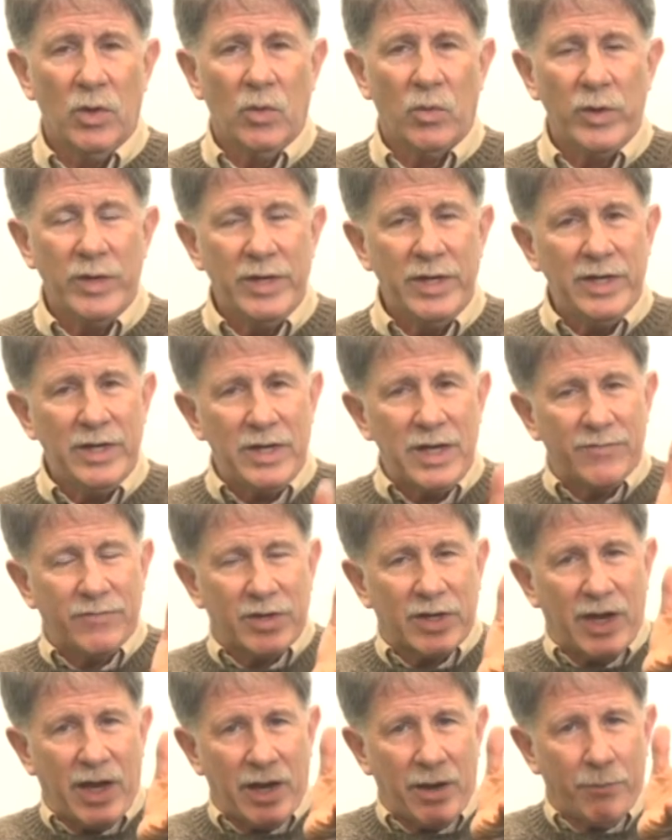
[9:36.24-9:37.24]
we need to
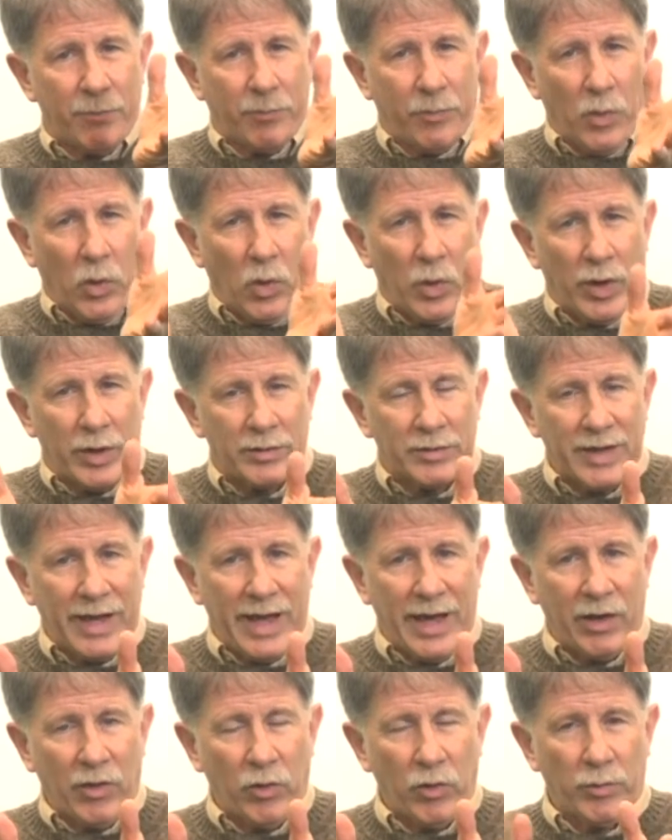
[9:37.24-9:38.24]
even kind of bore it
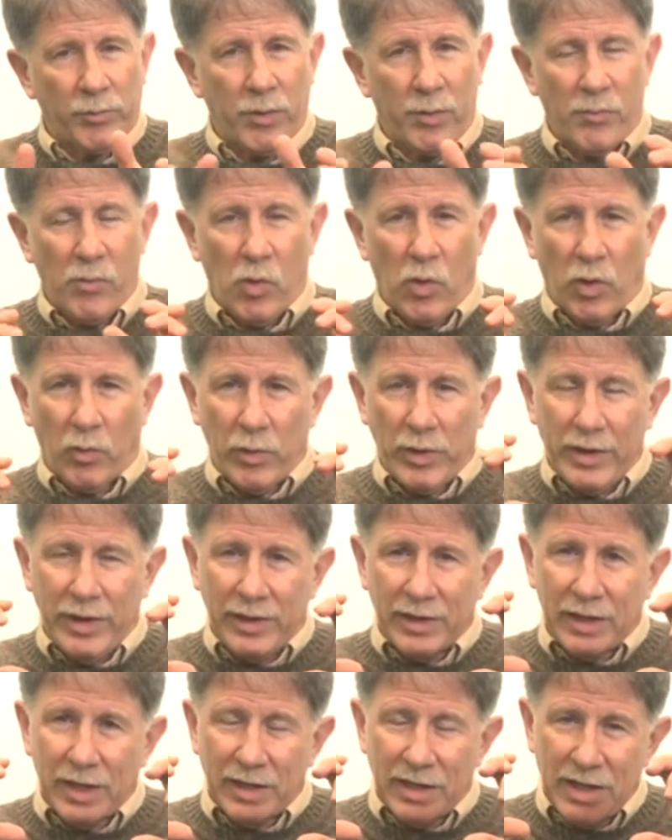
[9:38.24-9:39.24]
down a little bit more. We need
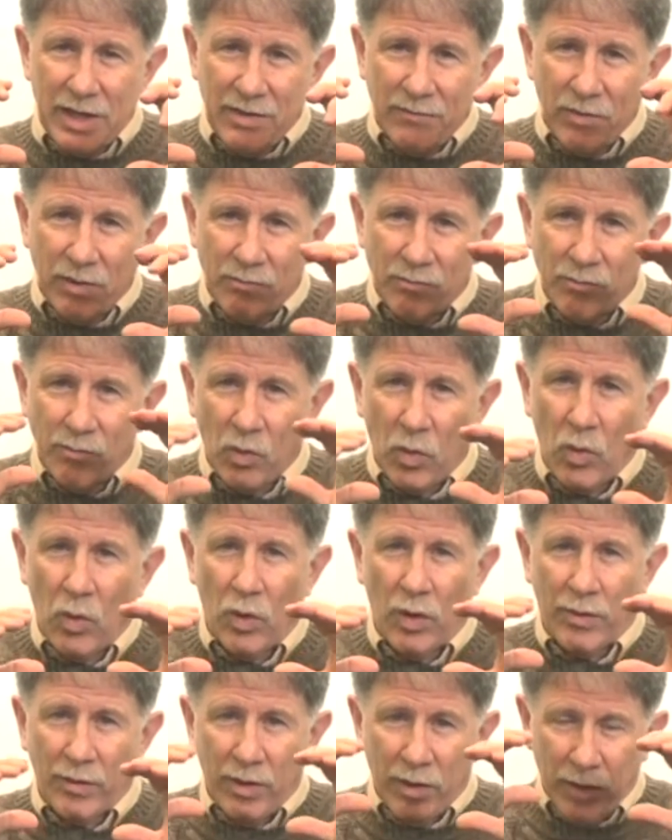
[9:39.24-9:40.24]
to get even
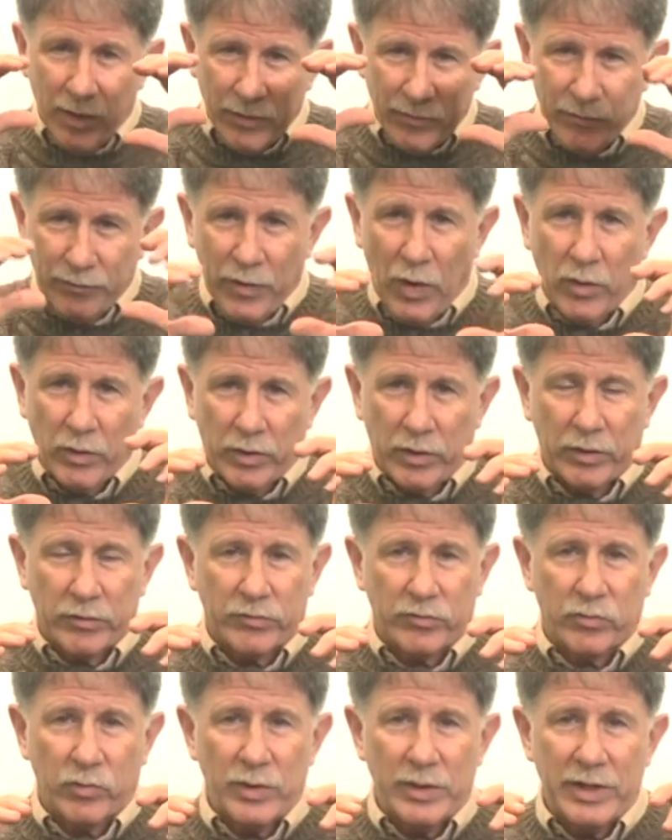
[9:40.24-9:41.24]
more
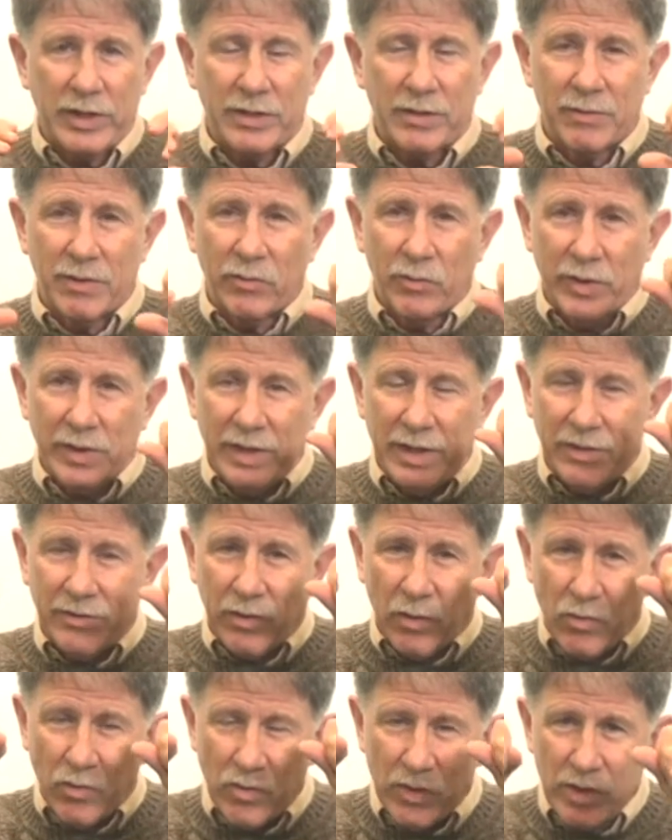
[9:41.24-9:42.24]
focused. We need
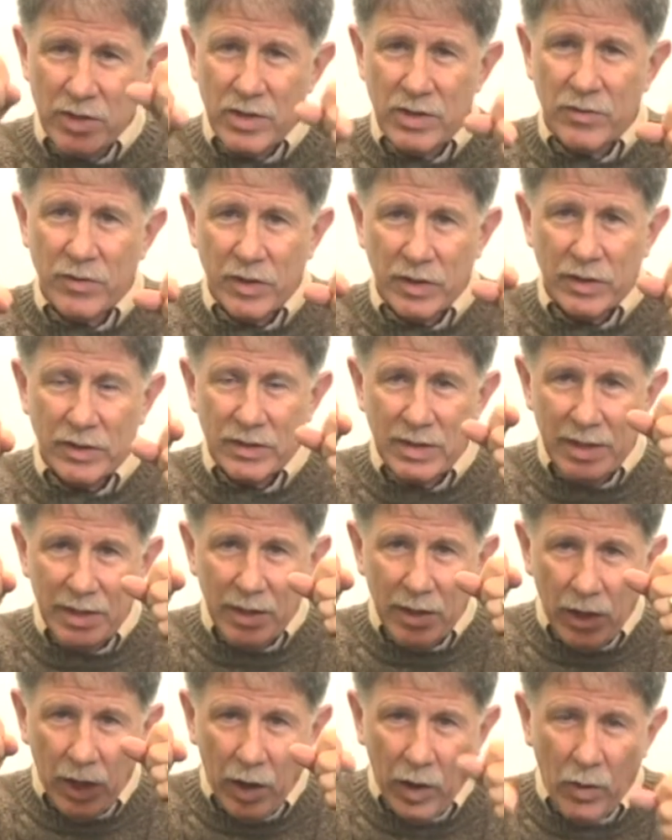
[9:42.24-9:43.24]
to really
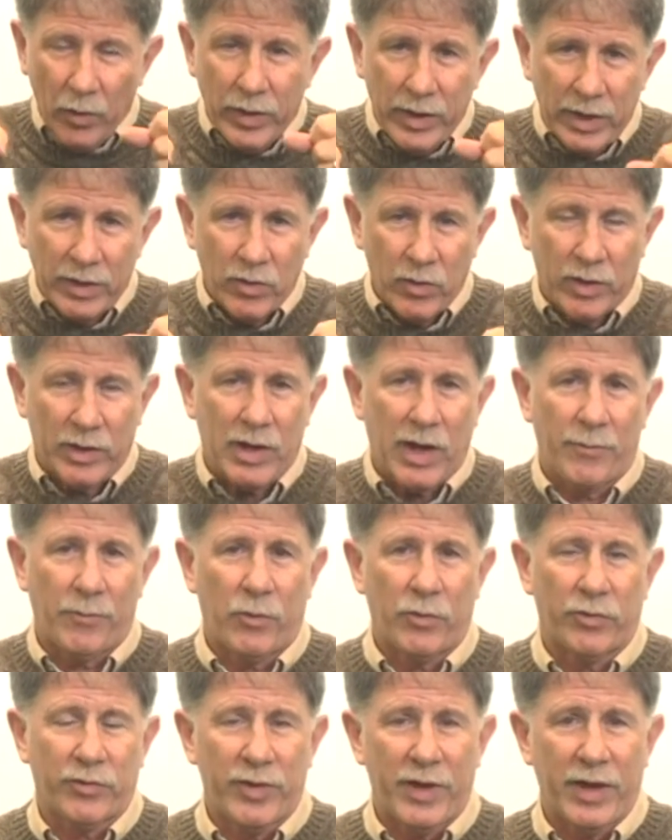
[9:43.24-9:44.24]
hone into a
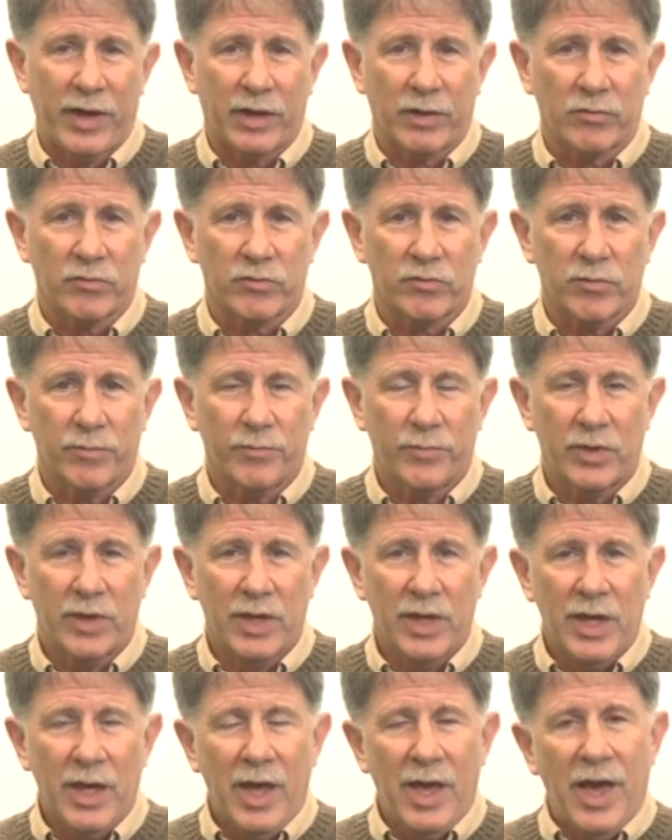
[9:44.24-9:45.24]
couple things.
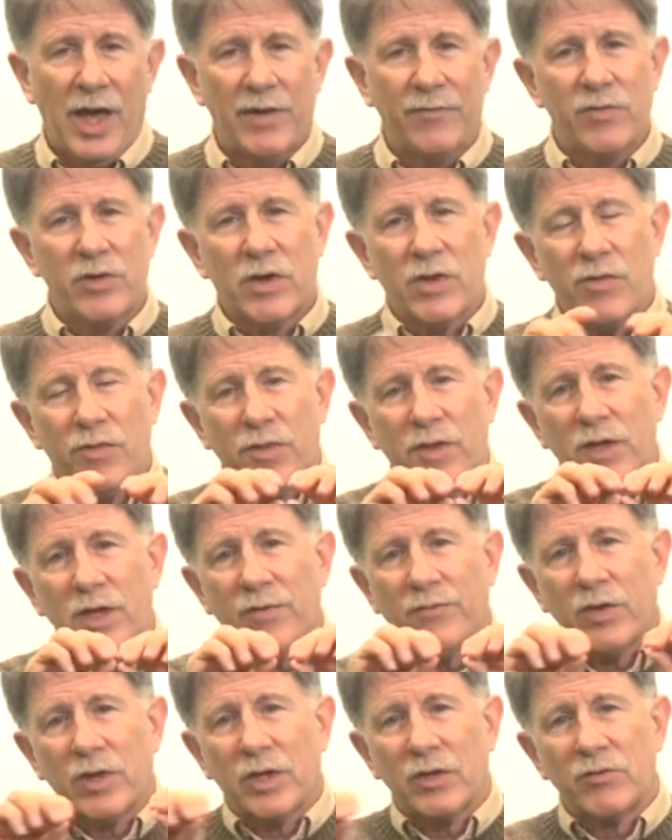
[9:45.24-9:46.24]
And if you can think
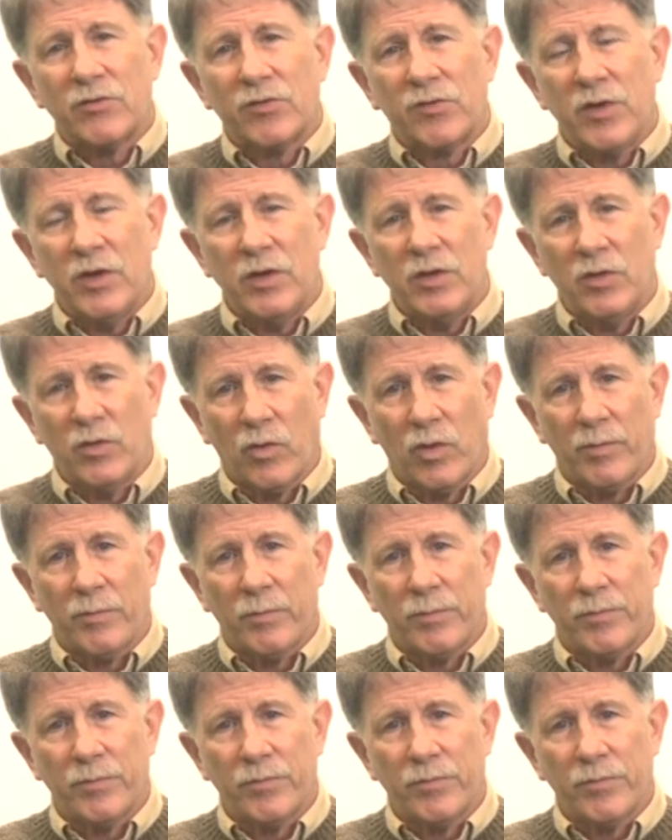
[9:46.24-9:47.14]
of a continuum